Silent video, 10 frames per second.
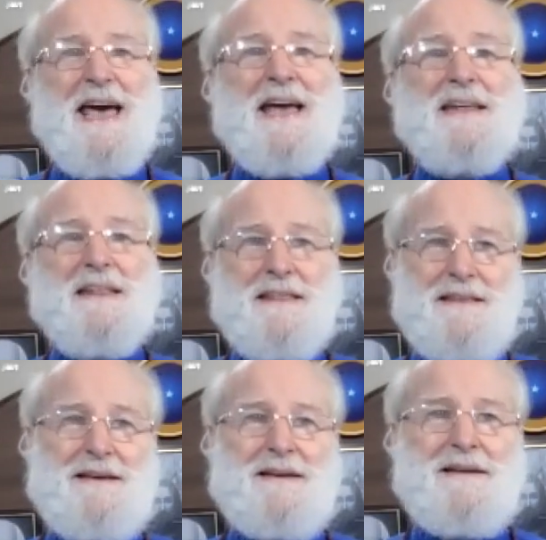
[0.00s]

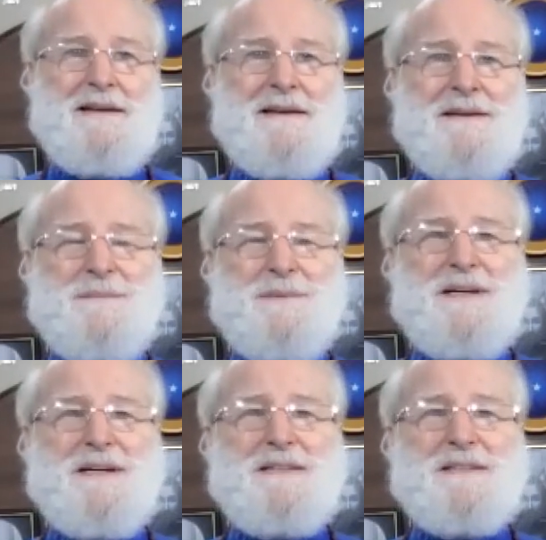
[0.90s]
anything,
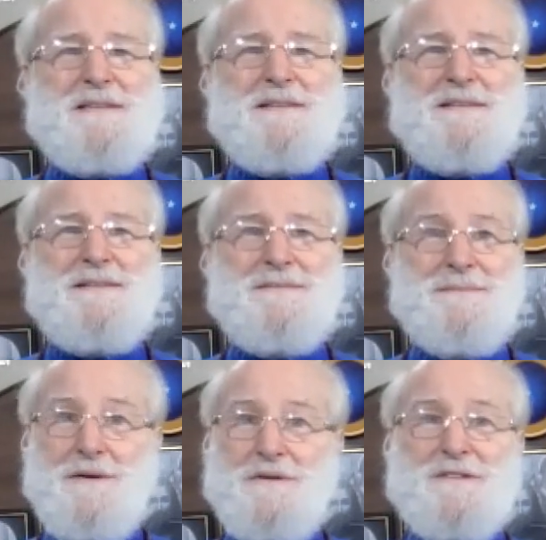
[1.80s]
because
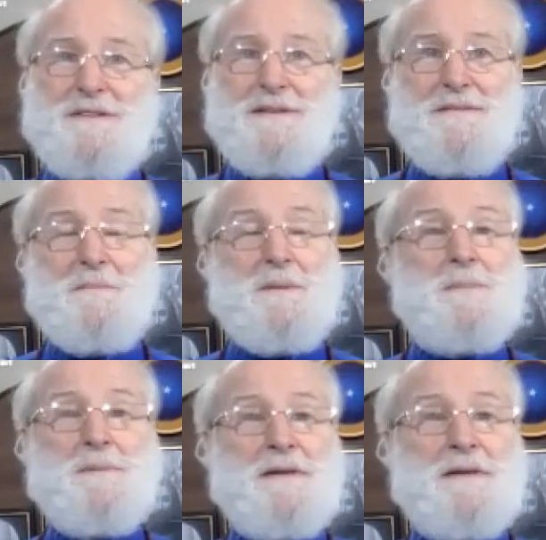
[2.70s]
most of the
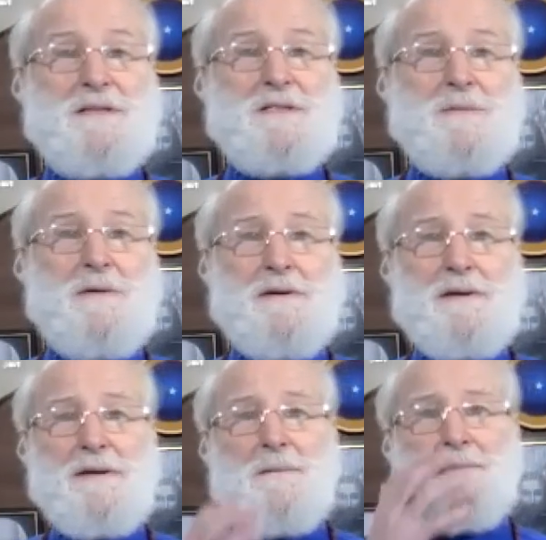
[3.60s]
people in this
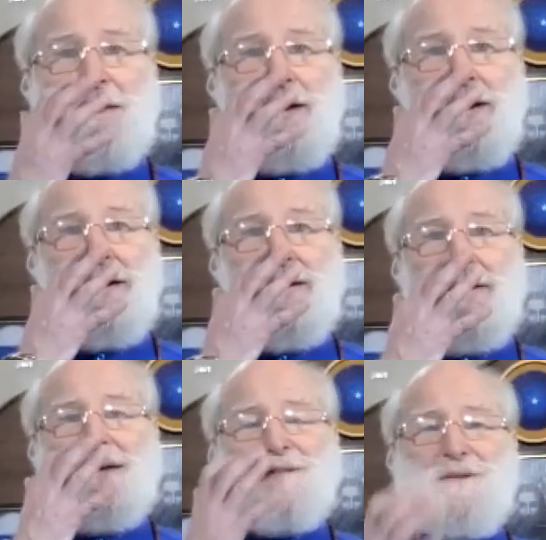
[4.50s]
world are, as